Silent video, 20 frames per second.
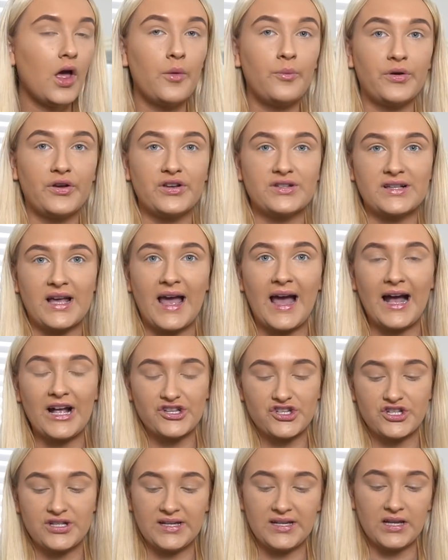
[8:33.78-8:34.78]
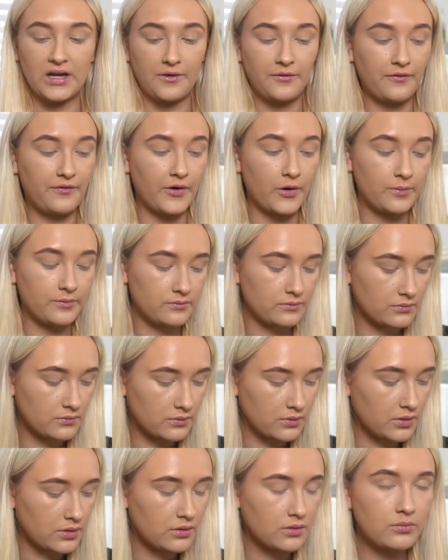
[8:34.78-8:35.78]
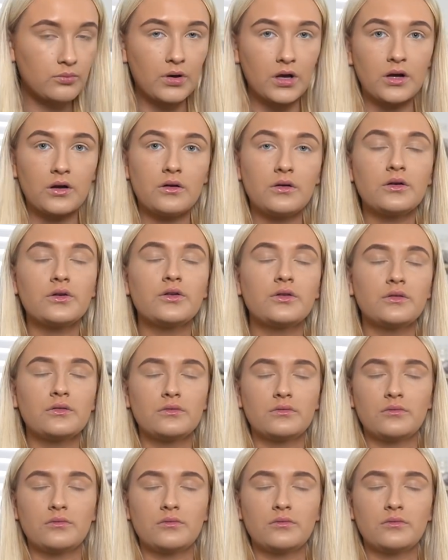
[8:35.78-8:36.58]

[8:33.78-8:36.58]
I actually love film. Oh my god.